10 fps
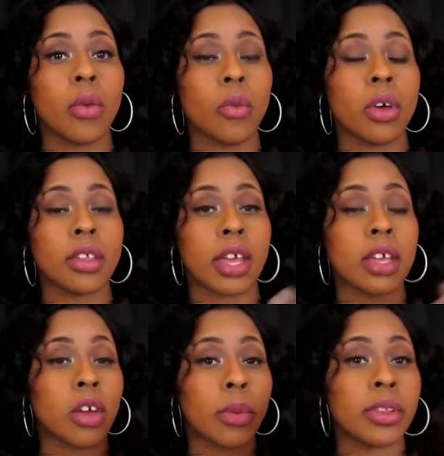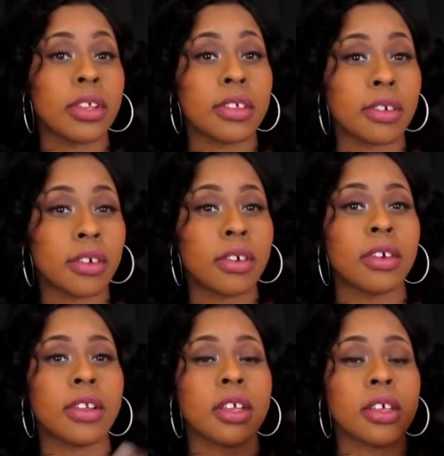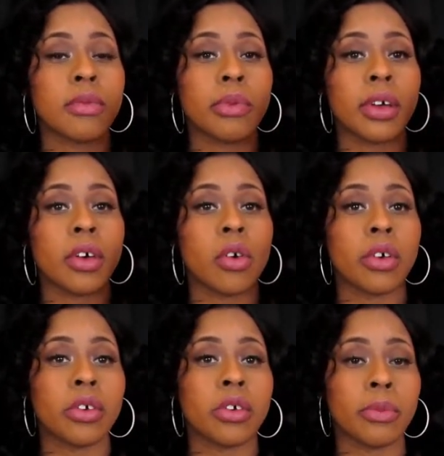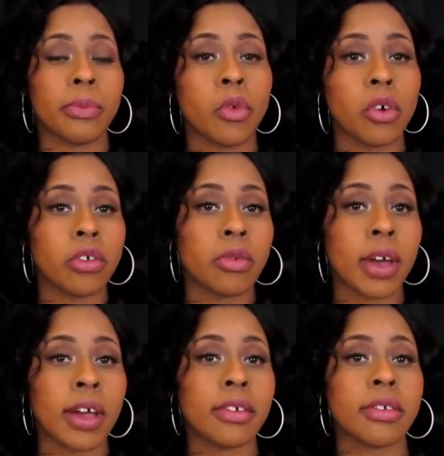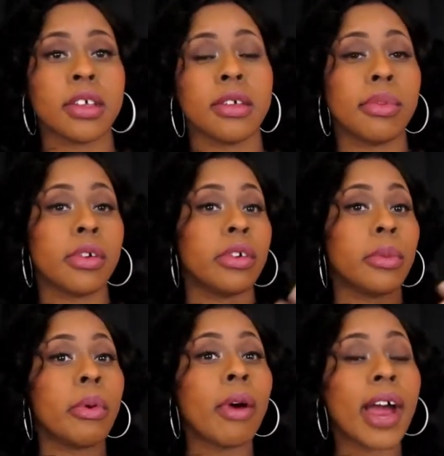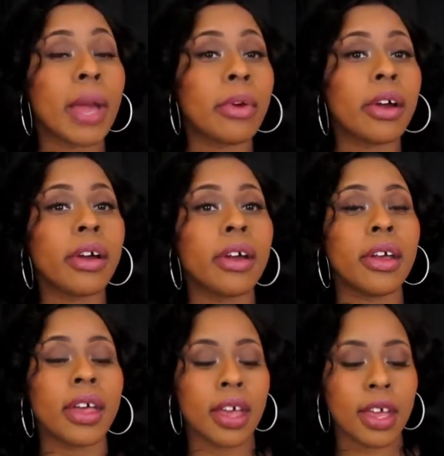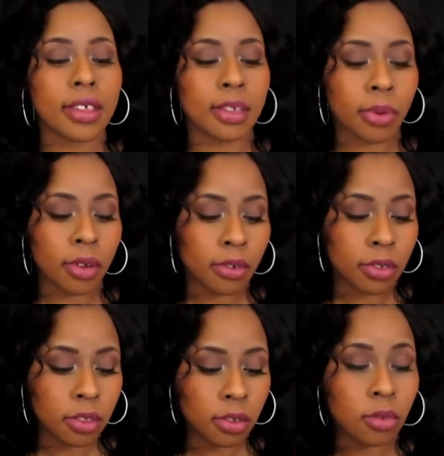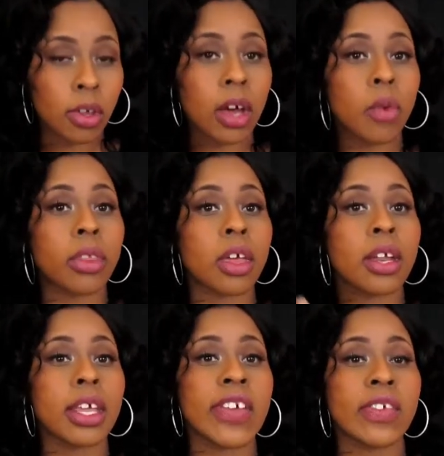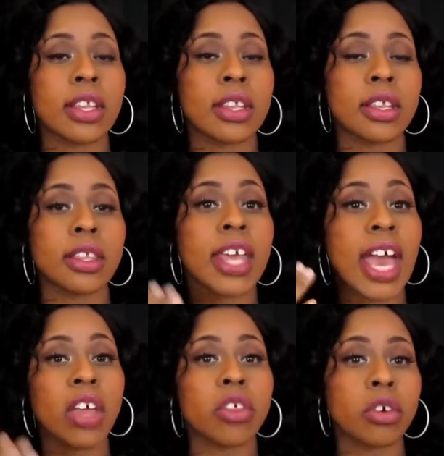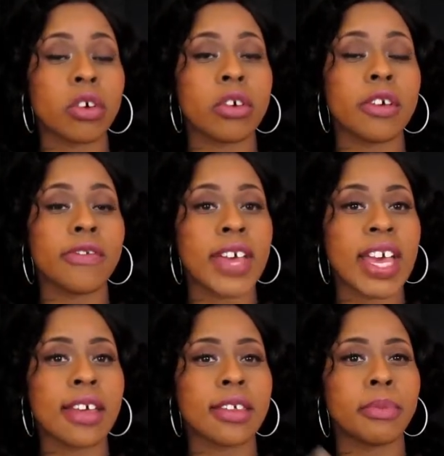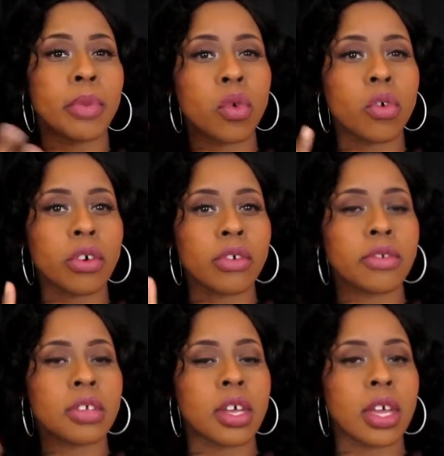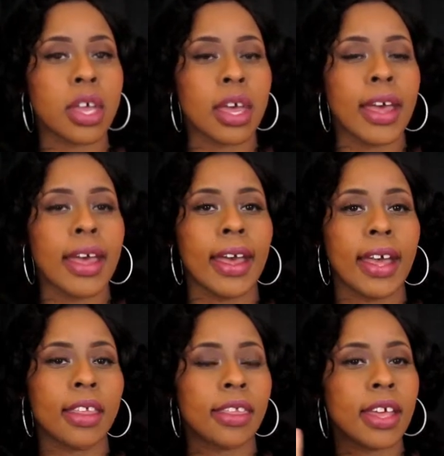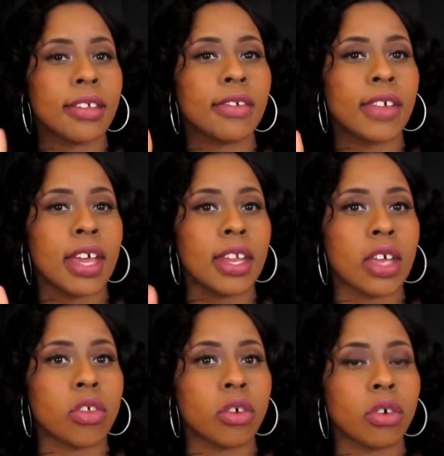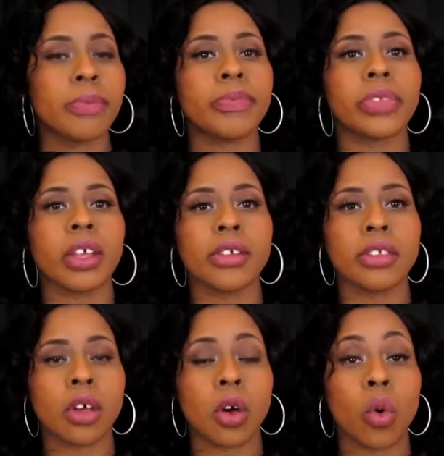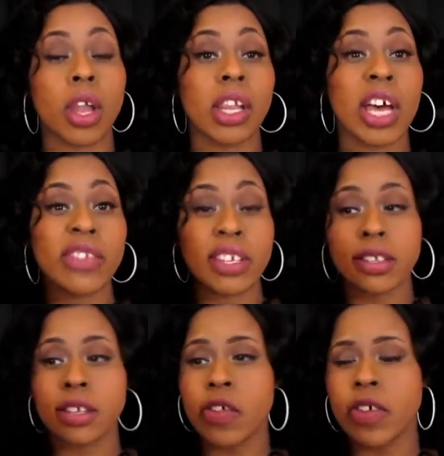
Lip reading: Once I put this on, then you put on your moisturizer, then you put on your primer. It's supposed to help with uneven texture on your face and pores and things of that nature. So love this stuff.